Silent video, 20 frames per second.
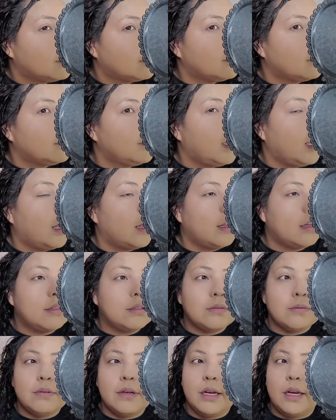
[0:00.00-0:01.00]
Yeah,
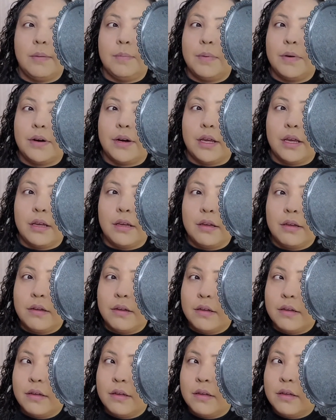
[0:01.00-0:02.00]
that's really pretty.
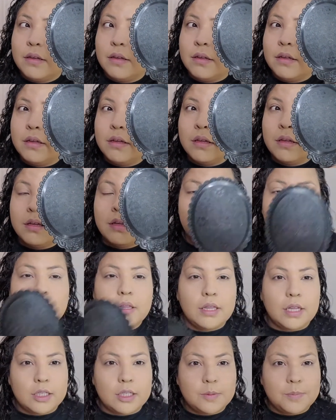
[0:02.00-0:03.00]

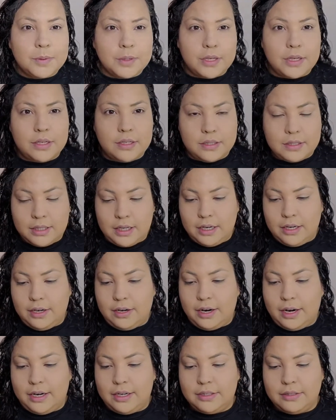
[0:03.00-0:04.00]
That's pretty to set your
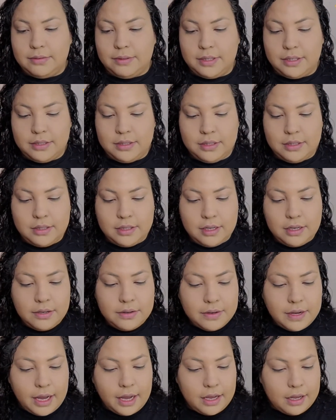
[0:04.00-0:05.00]
eyes with.
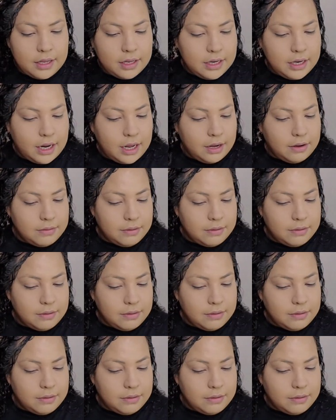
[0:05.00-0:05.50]
Okay, now we're